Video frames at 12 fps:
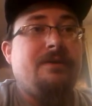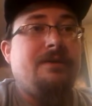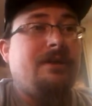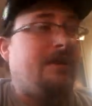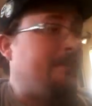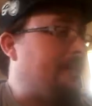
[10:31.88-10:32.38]

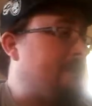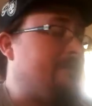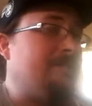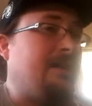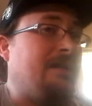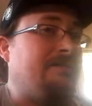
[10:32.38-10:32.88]
I mean,
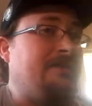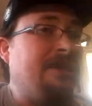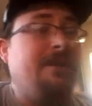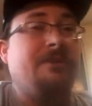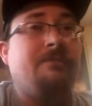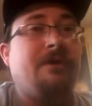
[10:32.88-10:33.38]
it's not
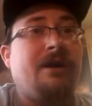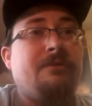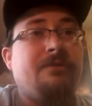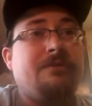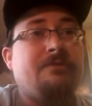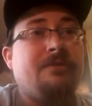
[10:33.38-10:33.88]
in the
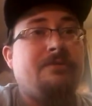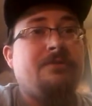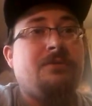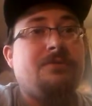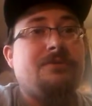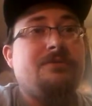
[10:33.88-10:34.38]
Bible, of
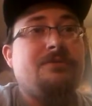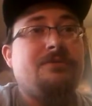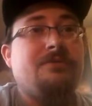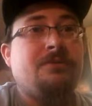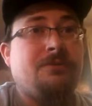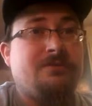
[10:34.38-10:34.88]
course.
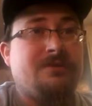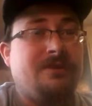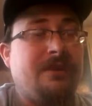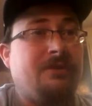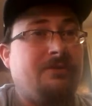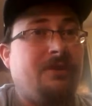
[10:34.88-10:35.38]
Of course,
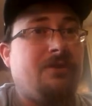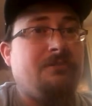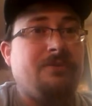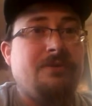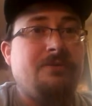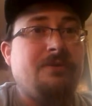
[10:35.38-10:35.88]
later on
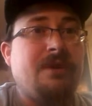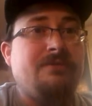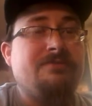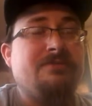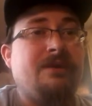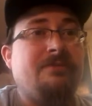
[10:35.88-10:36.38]
we do
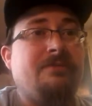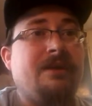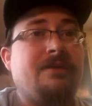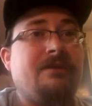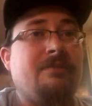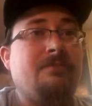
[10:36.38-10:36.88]
have stuff
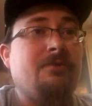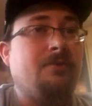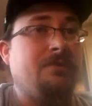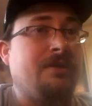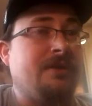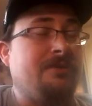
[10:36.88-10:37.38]
like that, but
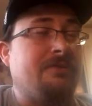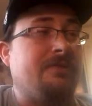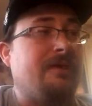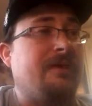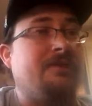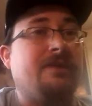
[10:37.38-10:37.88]
we'll get to
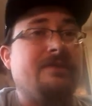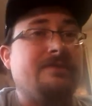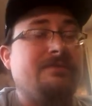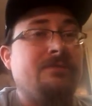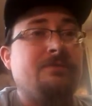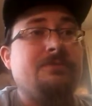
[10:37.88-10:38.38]
that in the
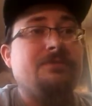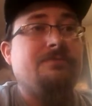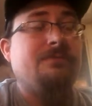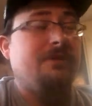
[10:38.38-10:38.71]
future.